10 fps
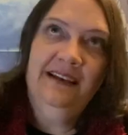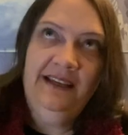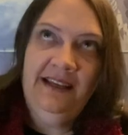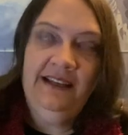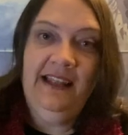
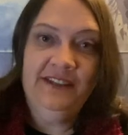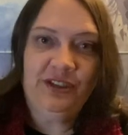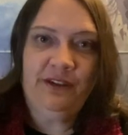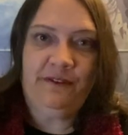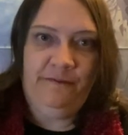In
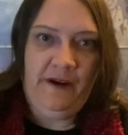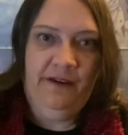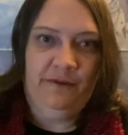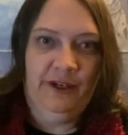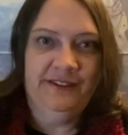Legend of the
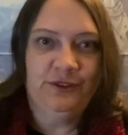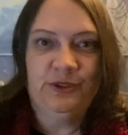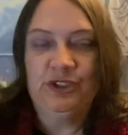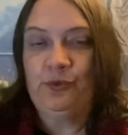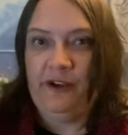Five Rings,
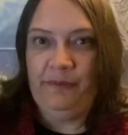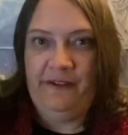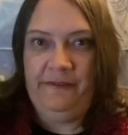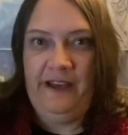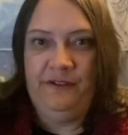which is one of my
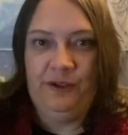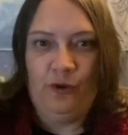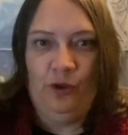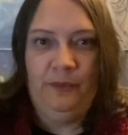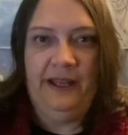favorite
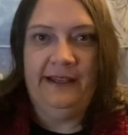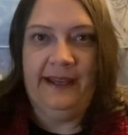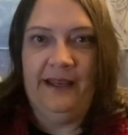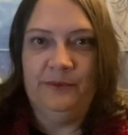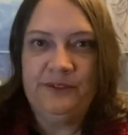role playing
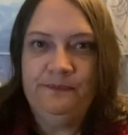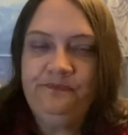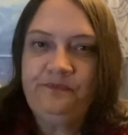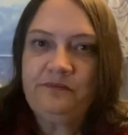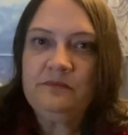games,
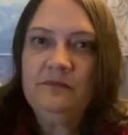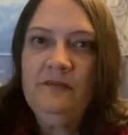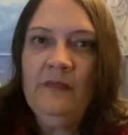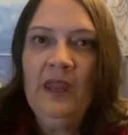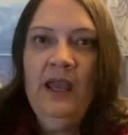
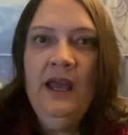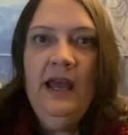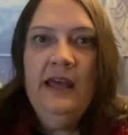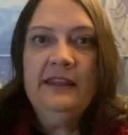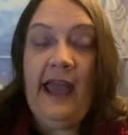
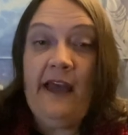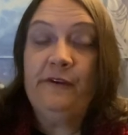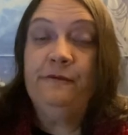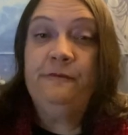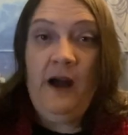they have a
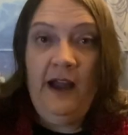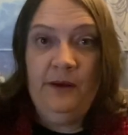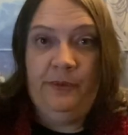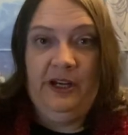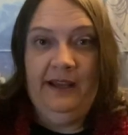
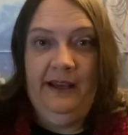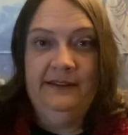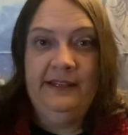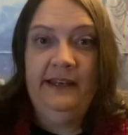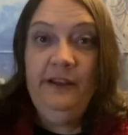fire brigade
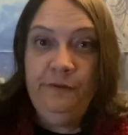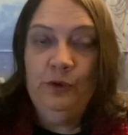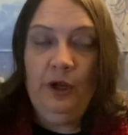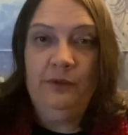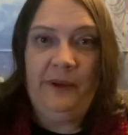that if you
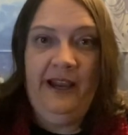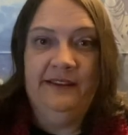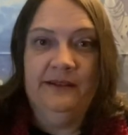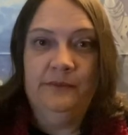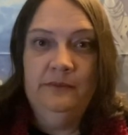don't pay
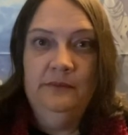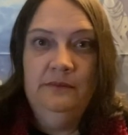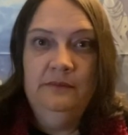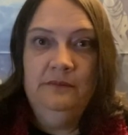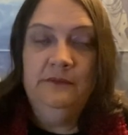them,
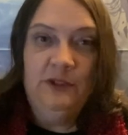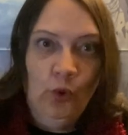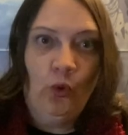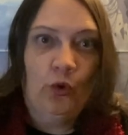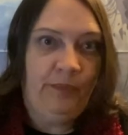
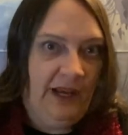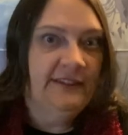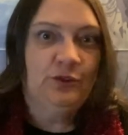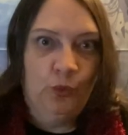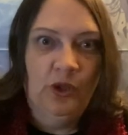your
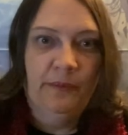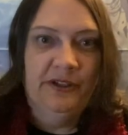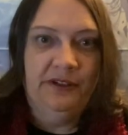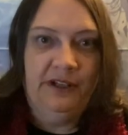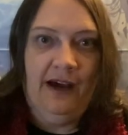place will
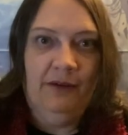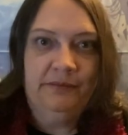burn down.